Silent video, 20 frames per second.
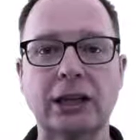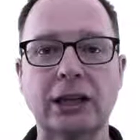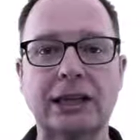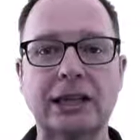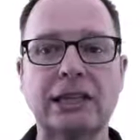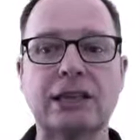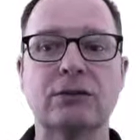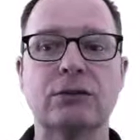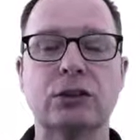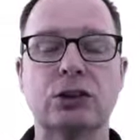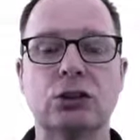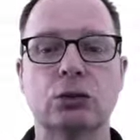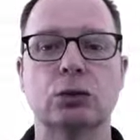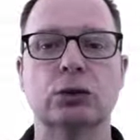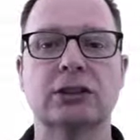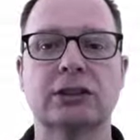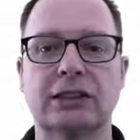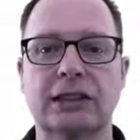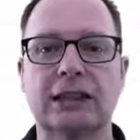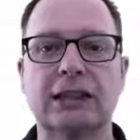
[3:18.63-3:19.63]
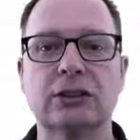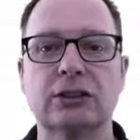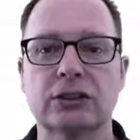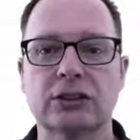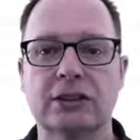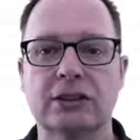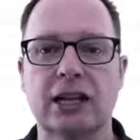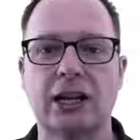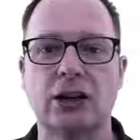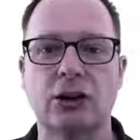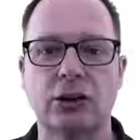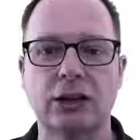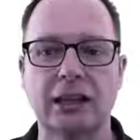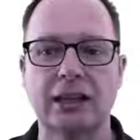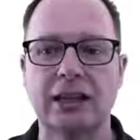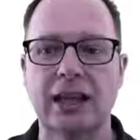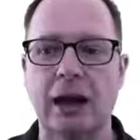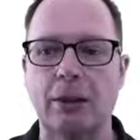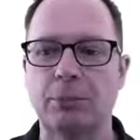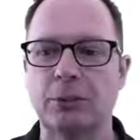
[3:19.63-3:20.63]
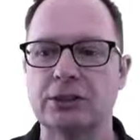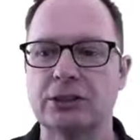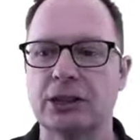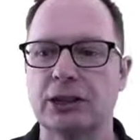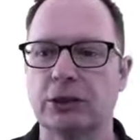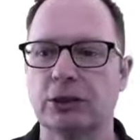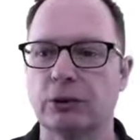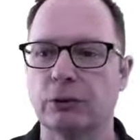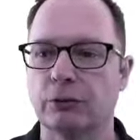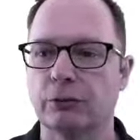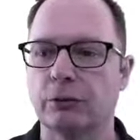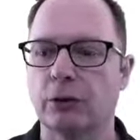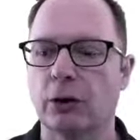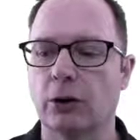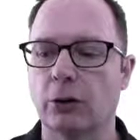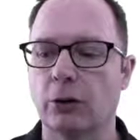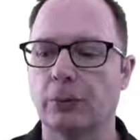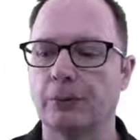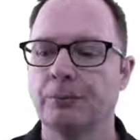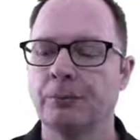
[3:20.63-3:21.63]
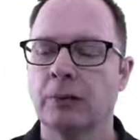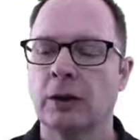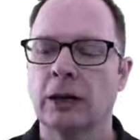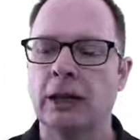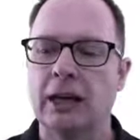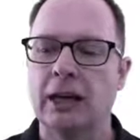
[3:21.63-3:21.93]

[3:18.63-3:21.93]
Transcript: look at individual deals that are in that particular funnel.